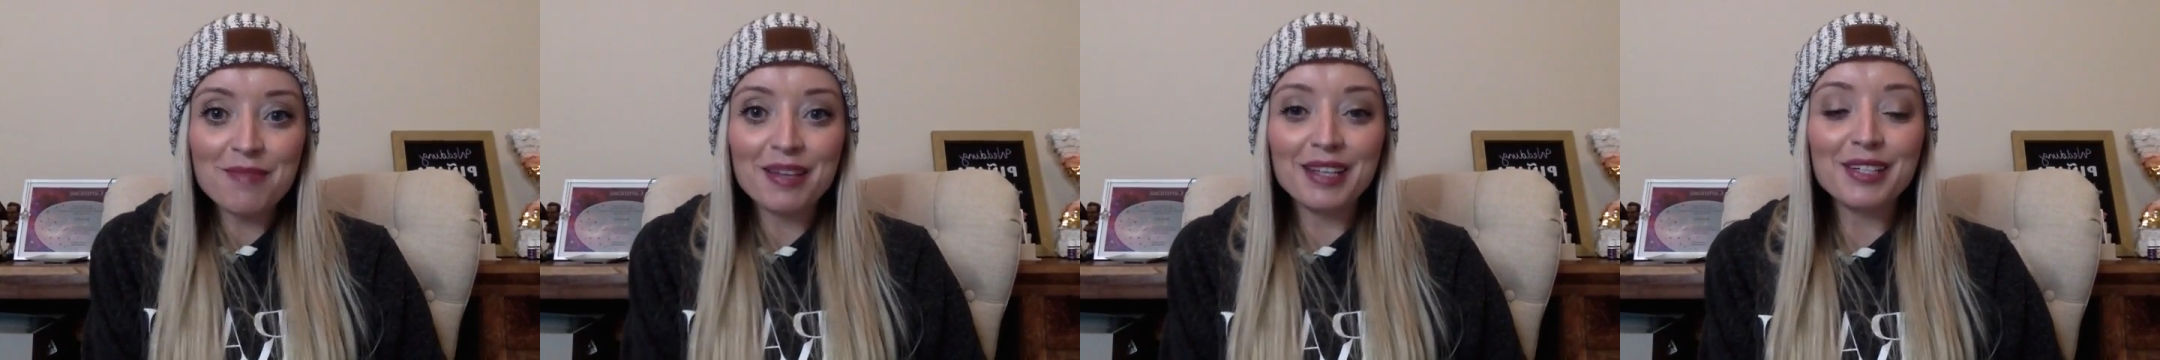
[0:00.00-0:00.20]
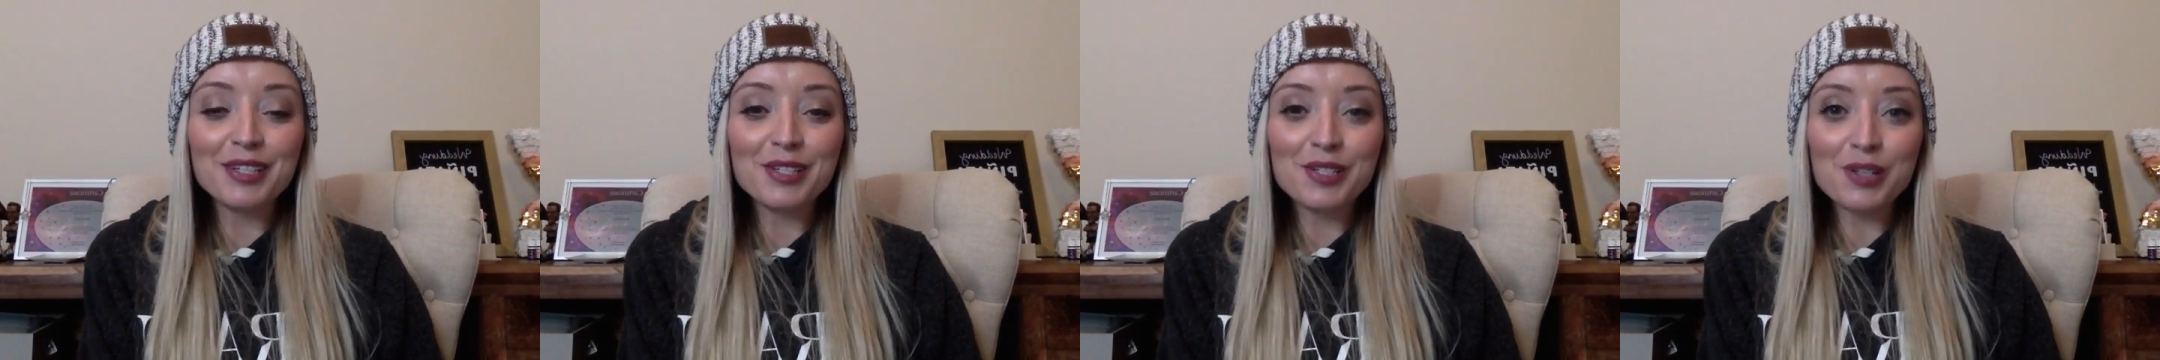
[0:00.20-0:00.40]

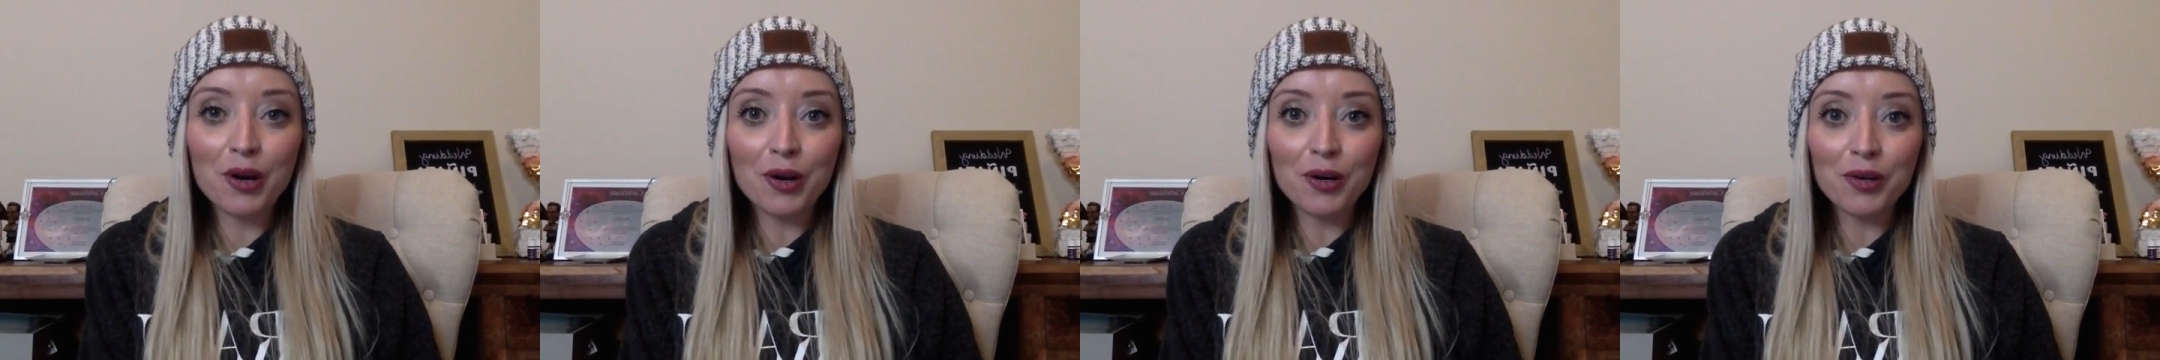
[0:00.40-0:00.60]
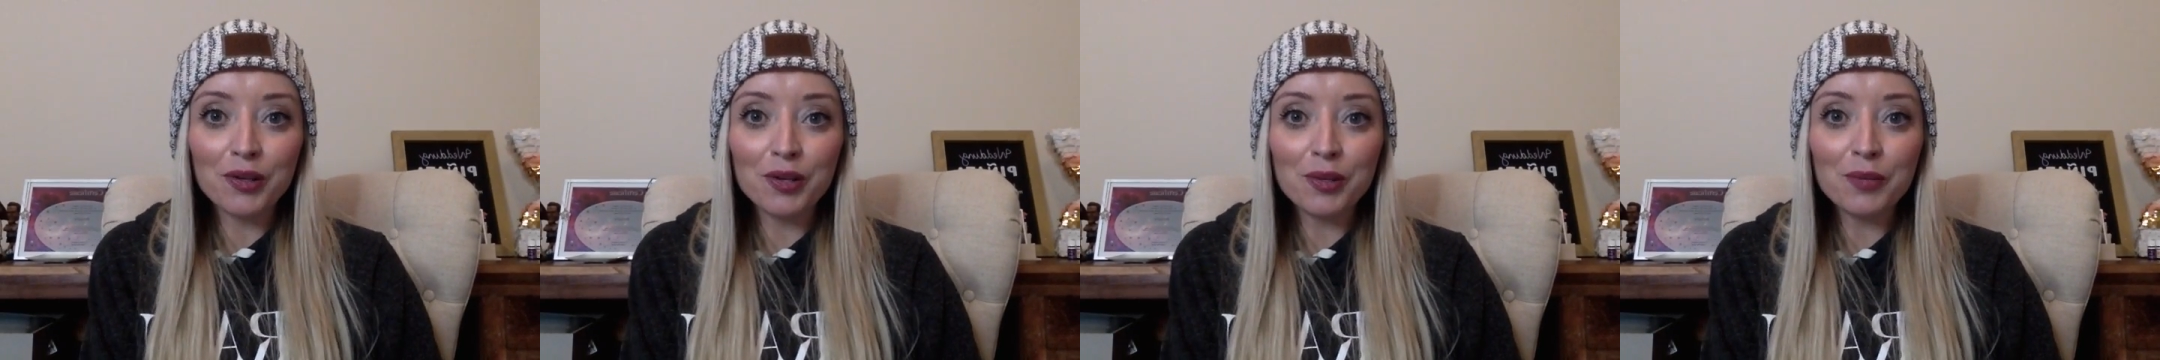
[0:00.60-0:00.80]
is
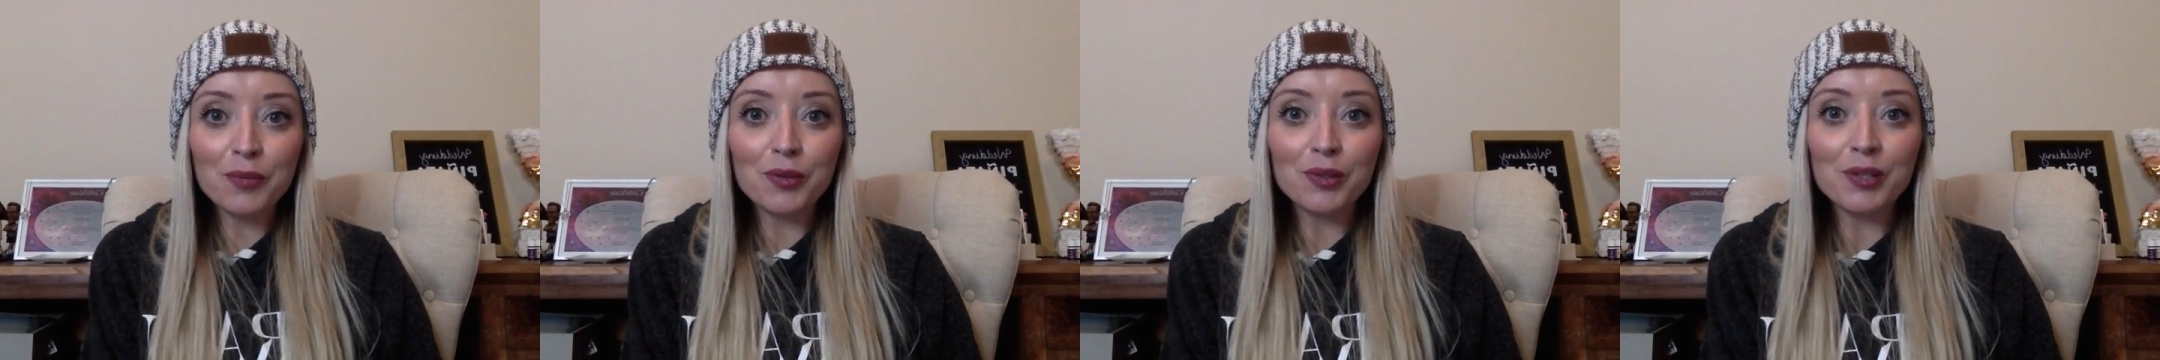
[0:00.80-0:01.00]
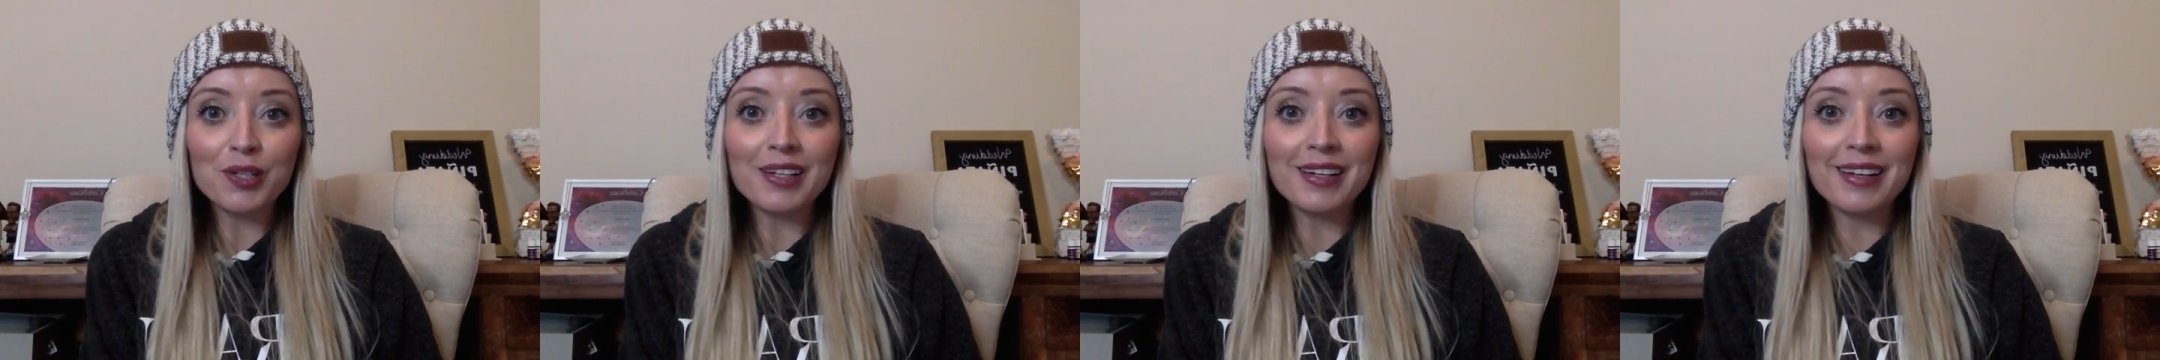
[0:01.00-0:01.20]
Carly
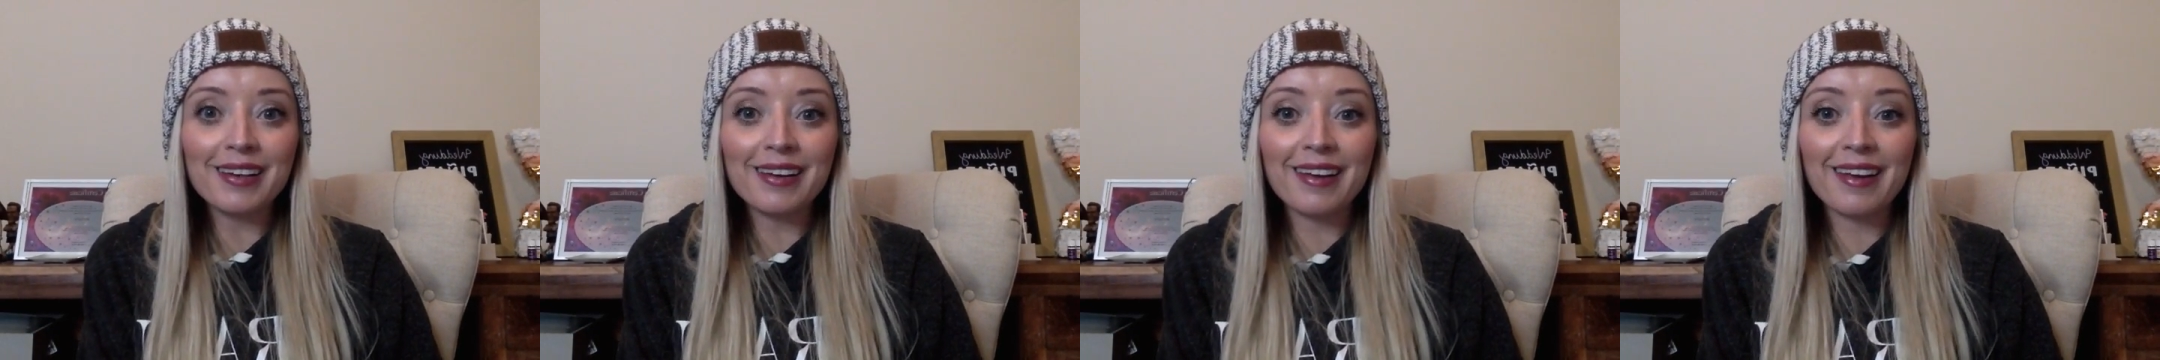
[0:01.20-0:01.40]
Wood,